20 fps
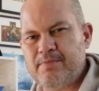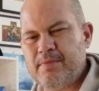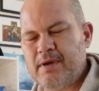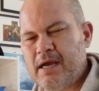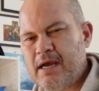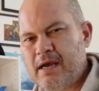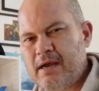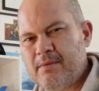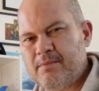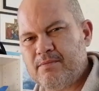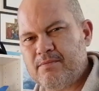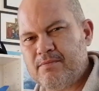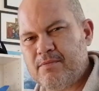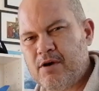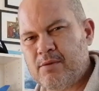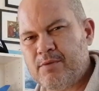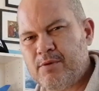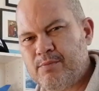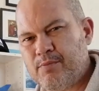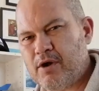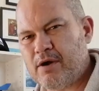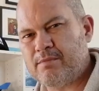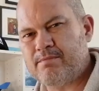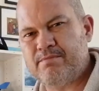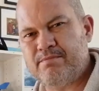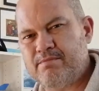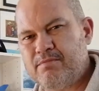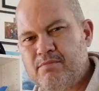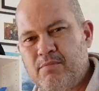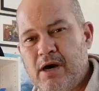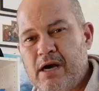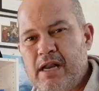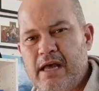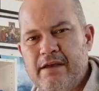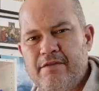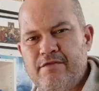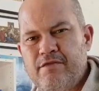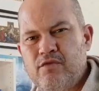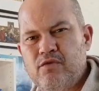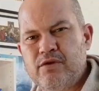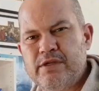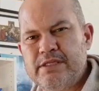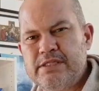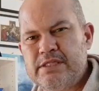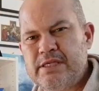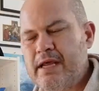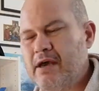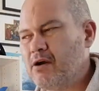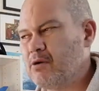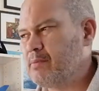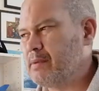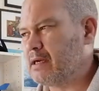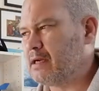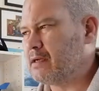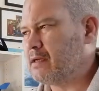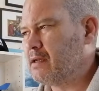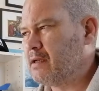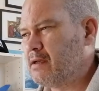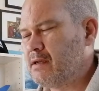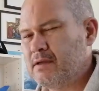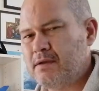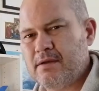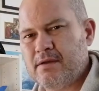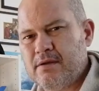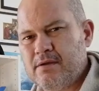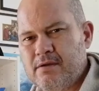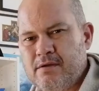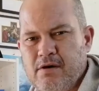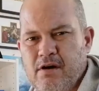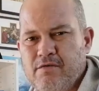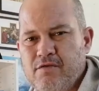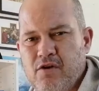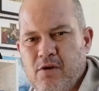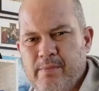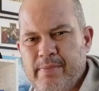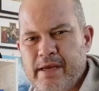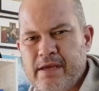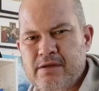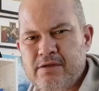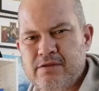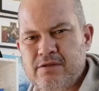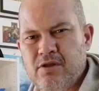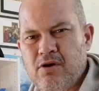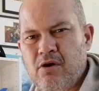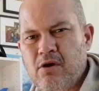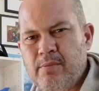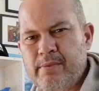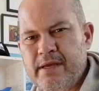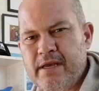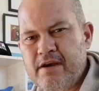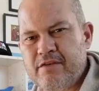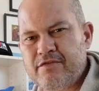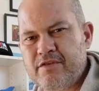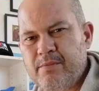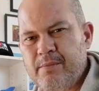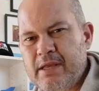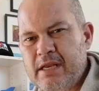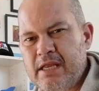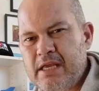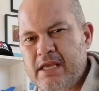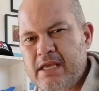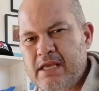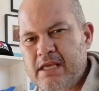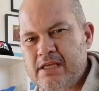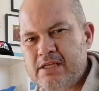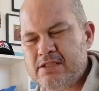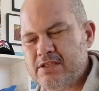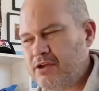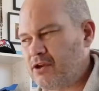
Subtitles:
I'm in my late 40s now, but I've got back into the hobby after many years.